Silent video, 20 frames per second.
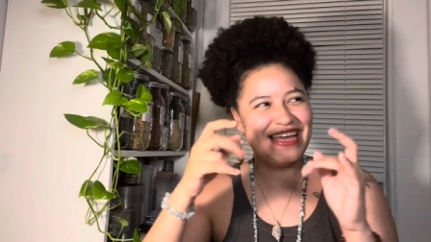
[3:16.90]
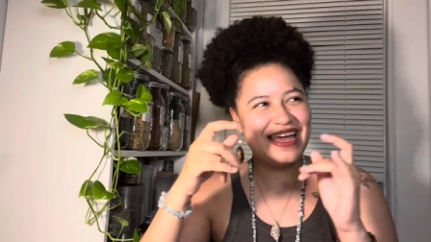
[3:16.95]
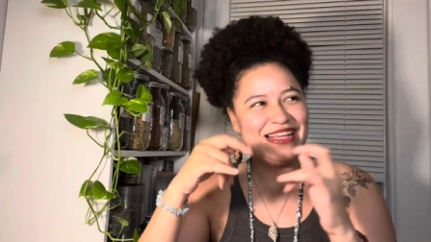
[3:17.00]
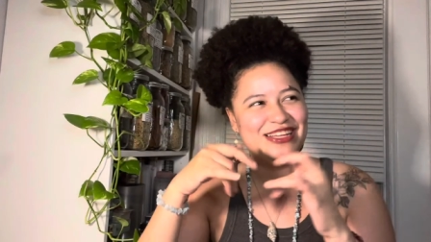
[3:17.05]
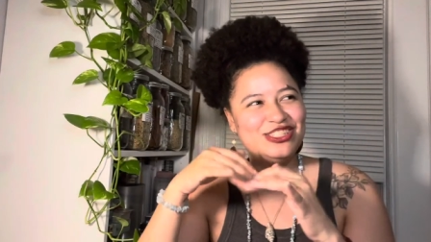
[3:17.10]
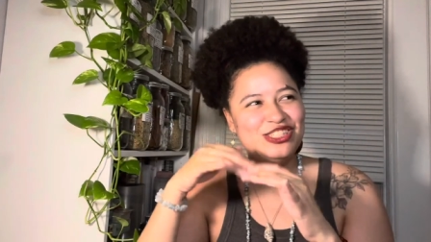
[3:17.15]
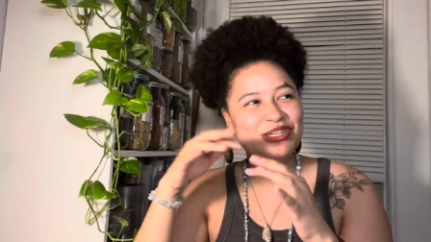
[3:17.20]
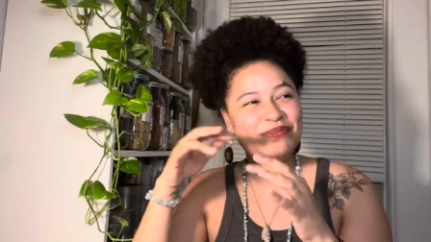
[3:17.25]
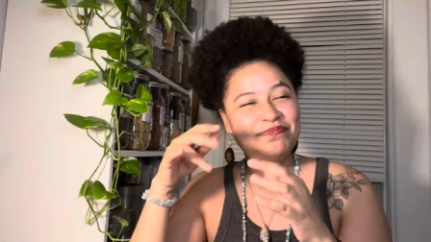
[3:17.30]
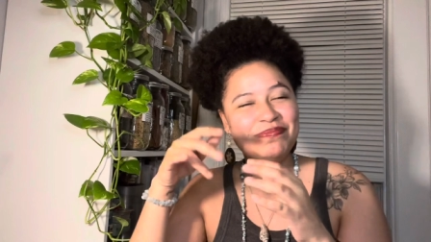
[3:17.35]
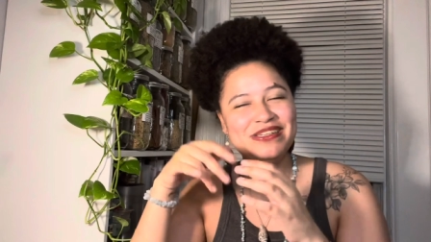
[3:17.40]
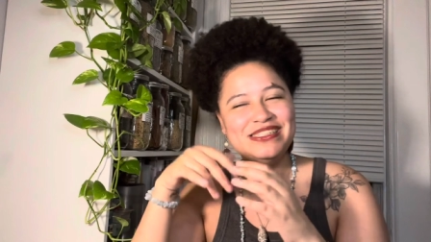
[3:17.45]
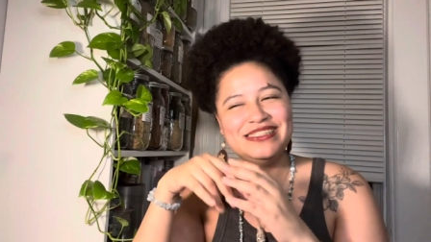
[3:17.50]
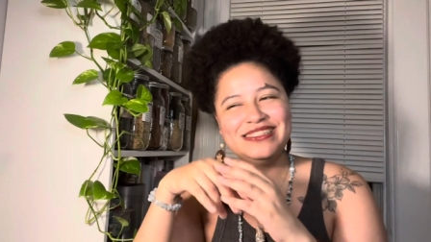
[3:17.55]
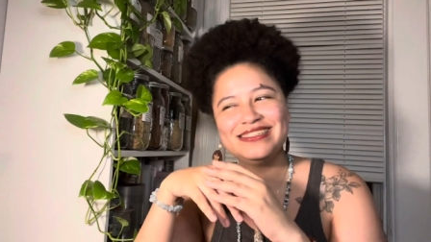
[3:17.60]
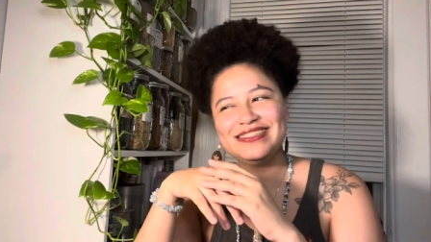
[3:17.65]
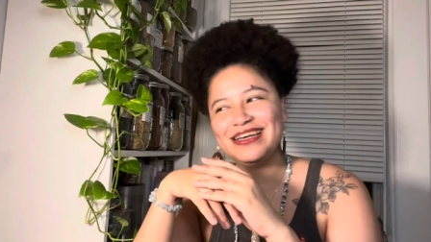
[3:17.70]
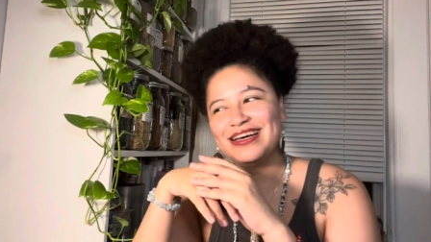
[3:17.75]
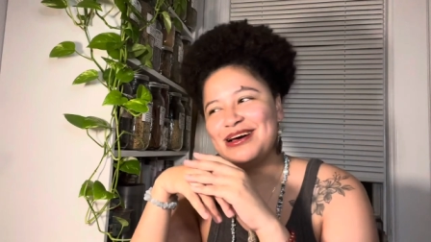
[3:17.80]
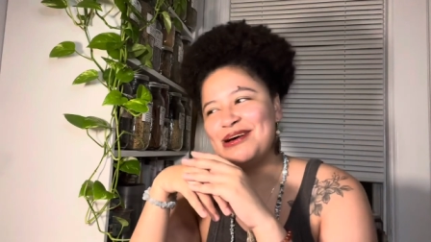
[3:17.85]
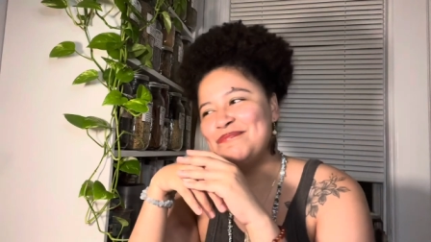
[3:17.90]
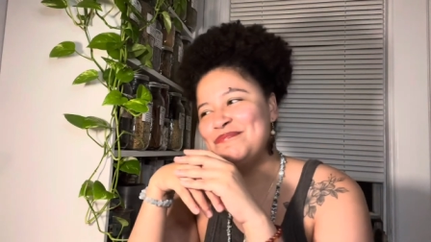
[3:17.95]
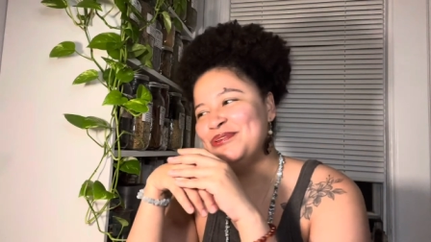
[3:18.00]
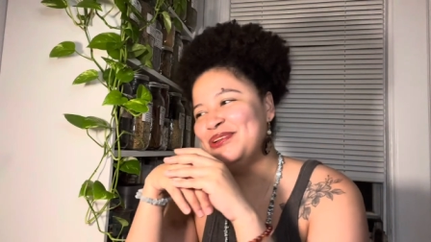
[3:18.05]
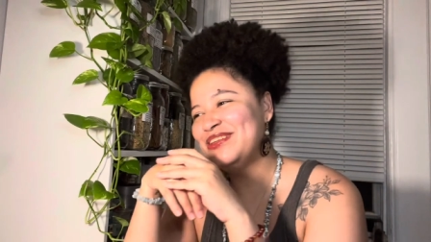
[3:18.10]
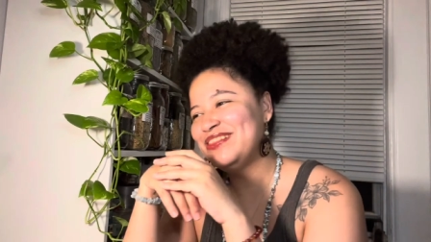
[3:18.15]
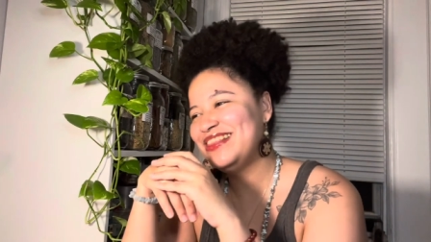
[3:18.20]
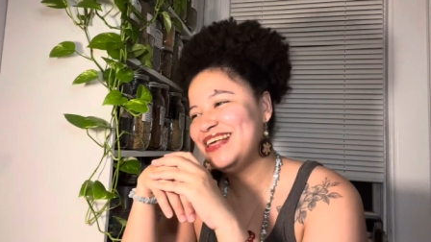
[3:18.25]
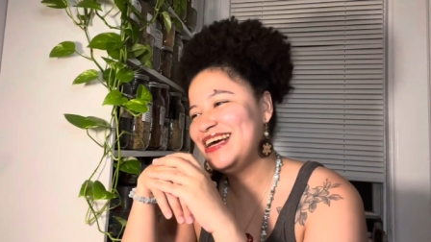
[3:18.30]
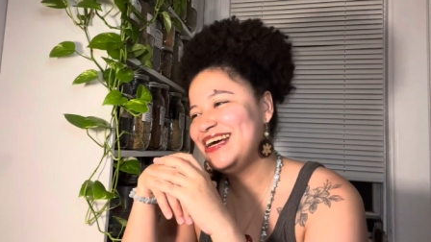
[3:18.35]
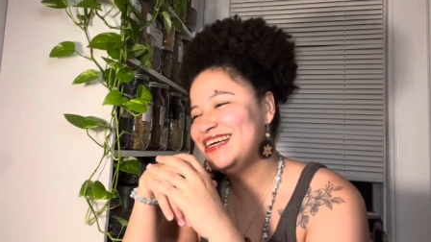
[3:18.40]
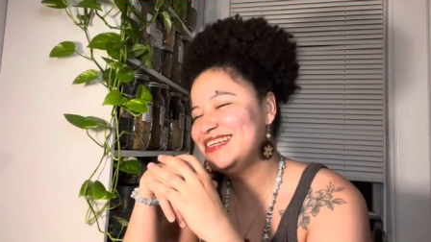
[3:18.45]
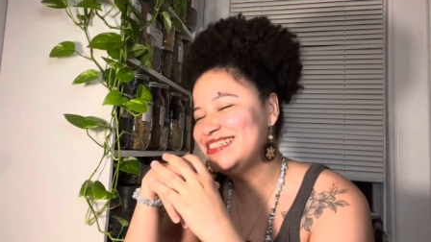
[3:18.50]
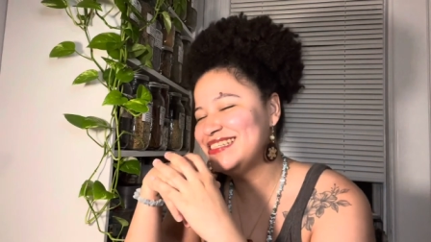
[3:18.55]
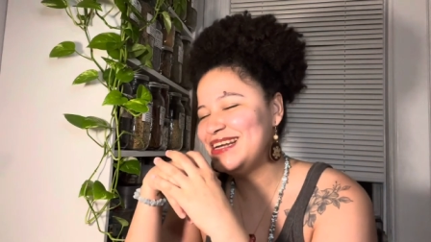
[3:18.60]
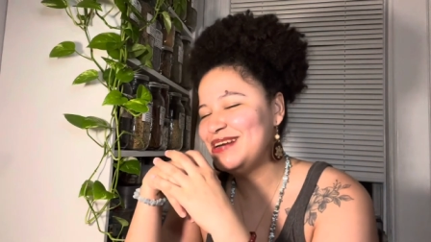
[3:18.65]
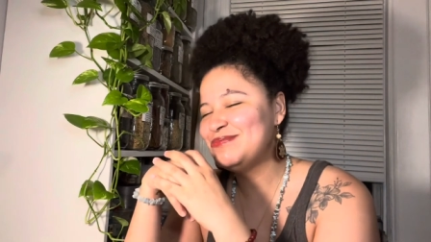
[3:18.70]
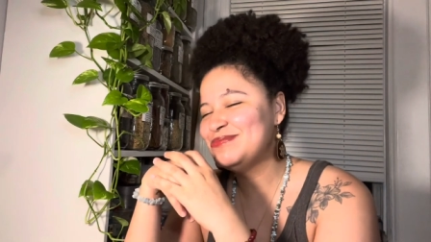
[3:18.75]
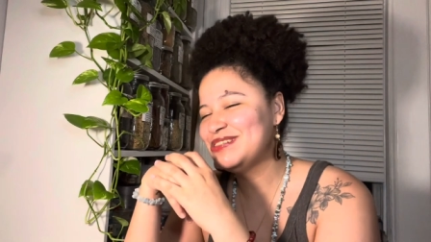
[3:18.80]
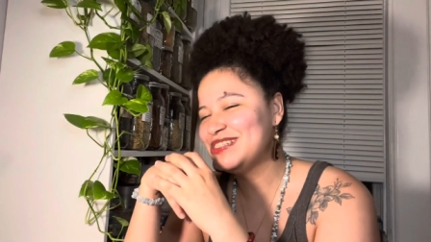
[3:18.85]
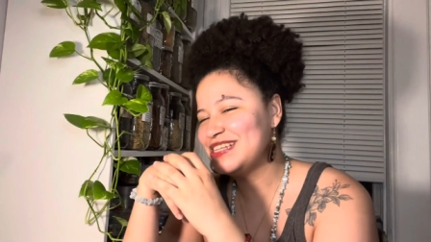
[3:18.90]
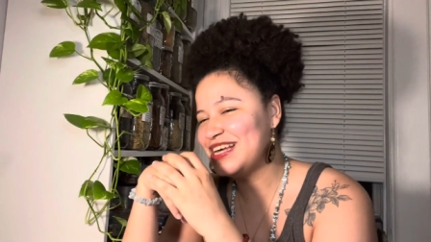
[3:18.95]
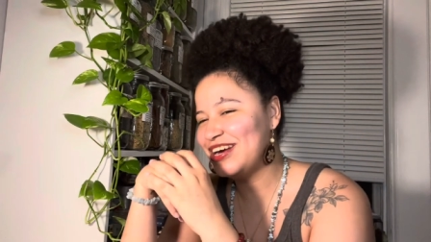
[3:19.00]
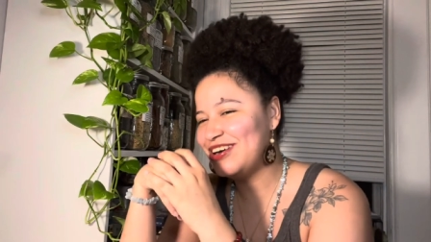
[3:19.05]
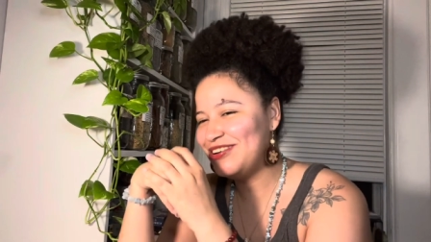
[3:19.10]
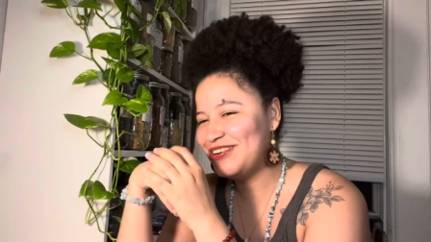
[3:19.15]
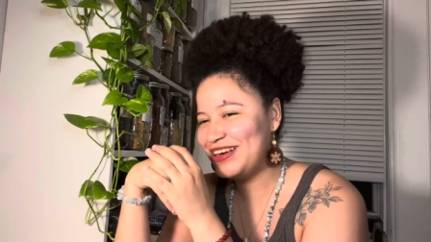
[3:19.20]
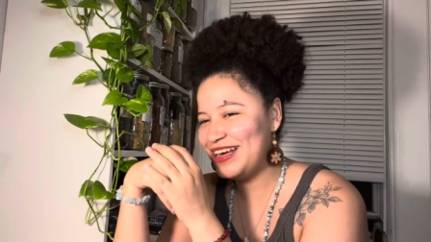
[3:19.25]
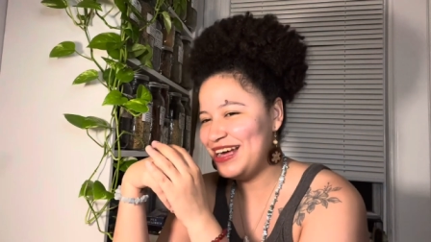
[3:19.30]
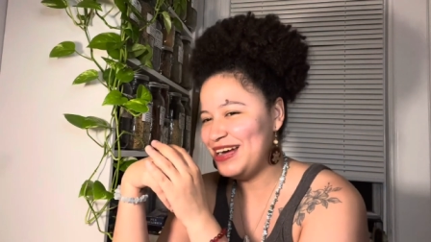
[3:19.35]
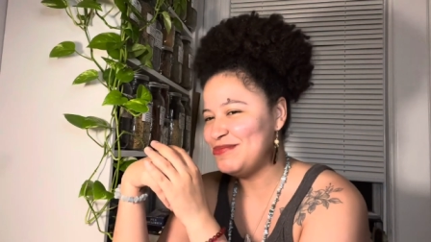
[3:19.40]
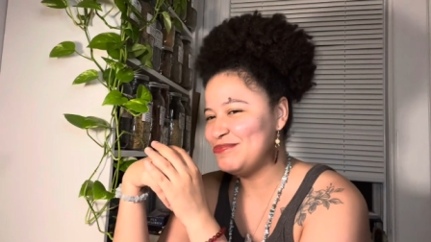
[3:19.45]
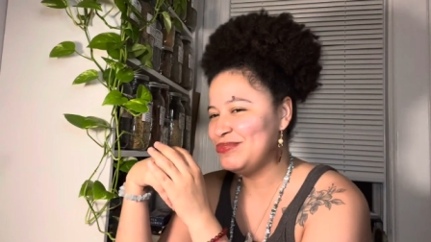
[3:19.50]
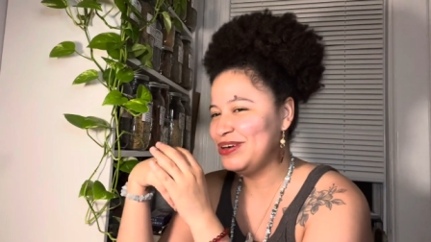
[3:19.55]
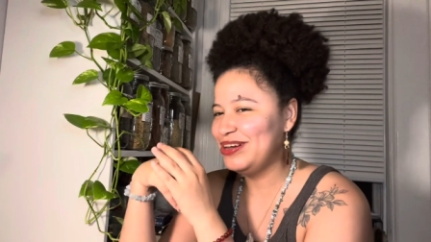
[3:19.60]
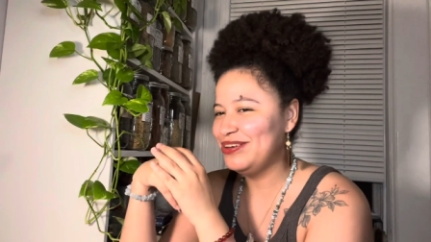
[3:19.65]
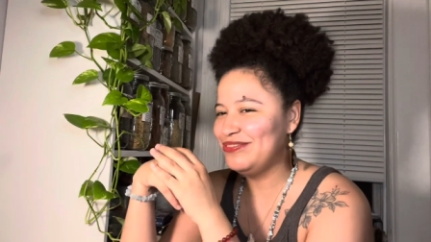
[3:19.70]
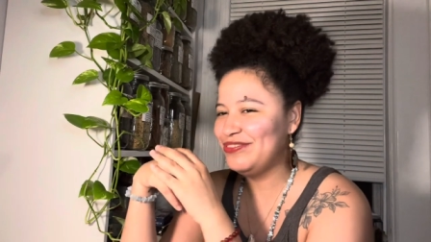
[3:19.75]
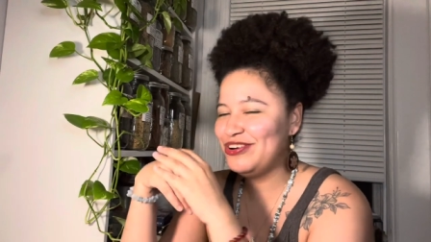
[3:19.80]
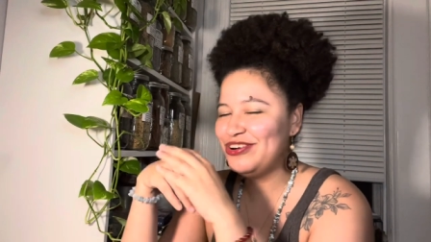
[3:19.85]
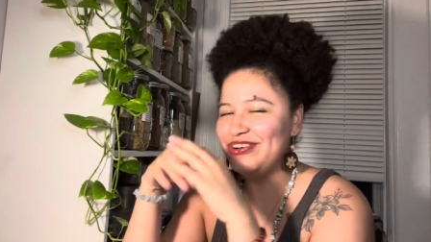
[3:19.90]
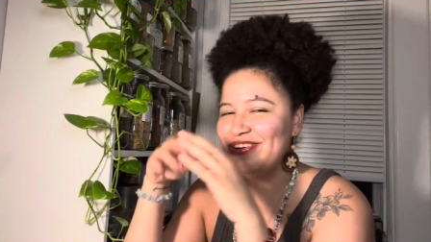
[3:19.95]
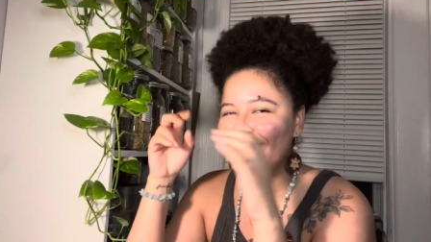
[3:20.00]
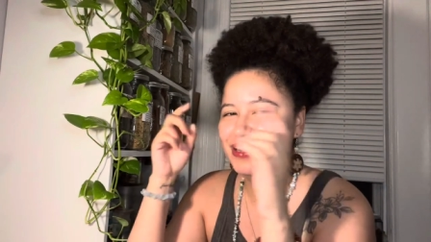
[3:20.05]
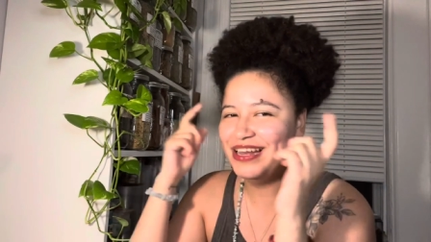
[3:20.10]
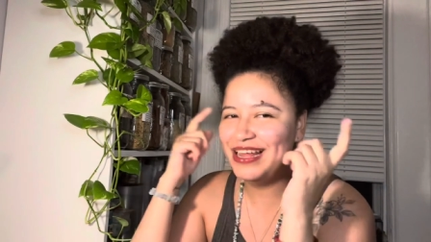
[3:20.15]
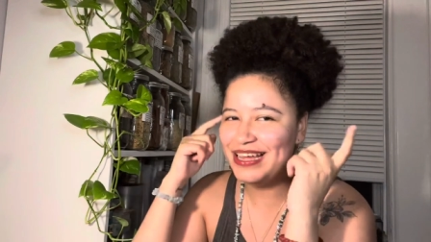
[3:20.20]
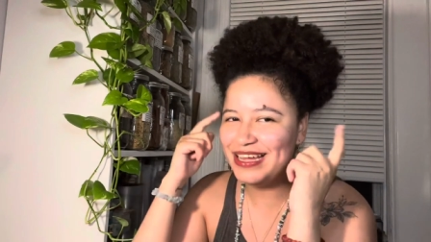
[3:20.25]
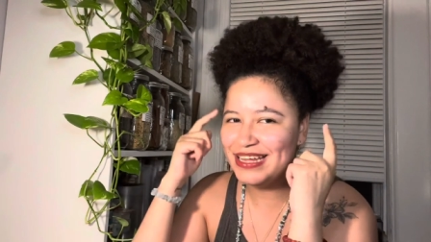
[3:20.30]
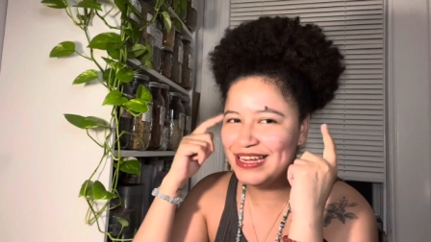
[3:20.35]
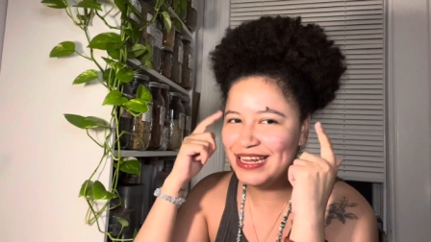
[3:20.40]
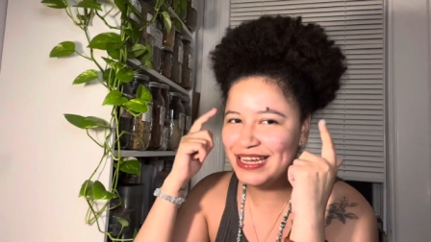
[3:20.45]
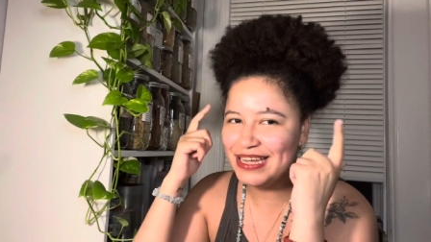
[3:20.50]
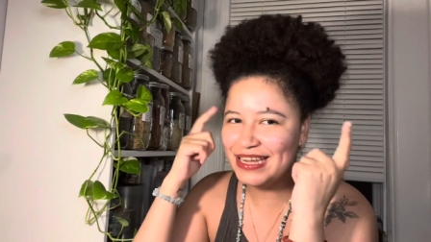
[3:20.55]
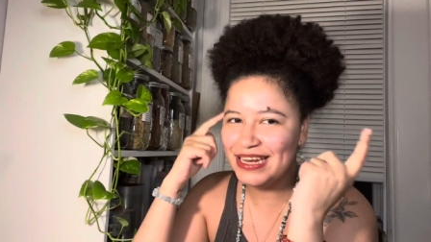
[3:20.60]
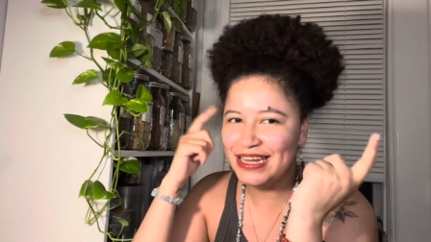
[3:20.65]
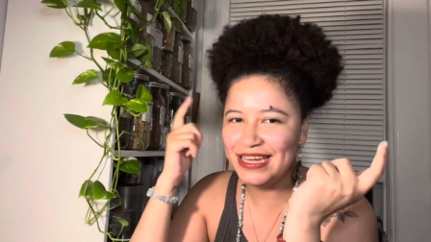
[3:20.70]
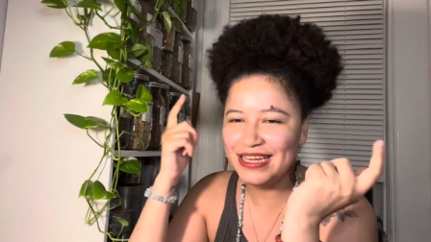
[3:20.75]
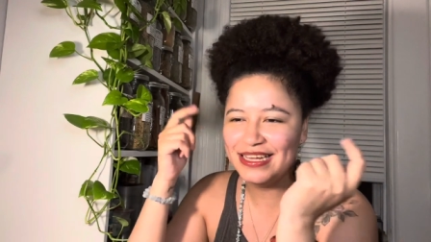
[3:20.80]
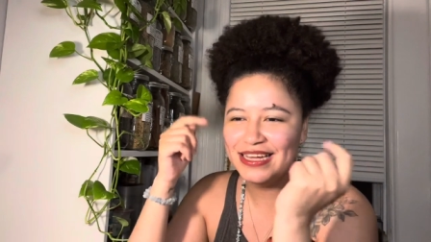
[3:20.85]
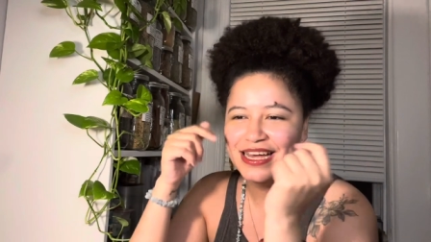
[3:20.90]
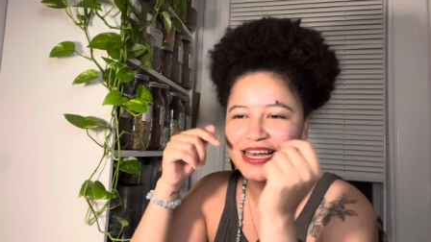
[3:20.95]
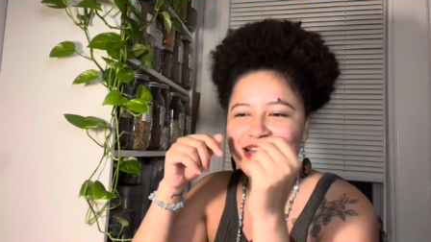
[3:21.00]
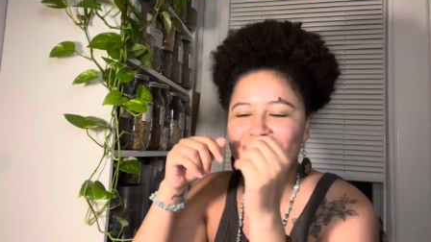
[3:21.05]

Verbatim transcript: she misses a couple of things and I'm just like, okay, I'm waiting for her to like click, click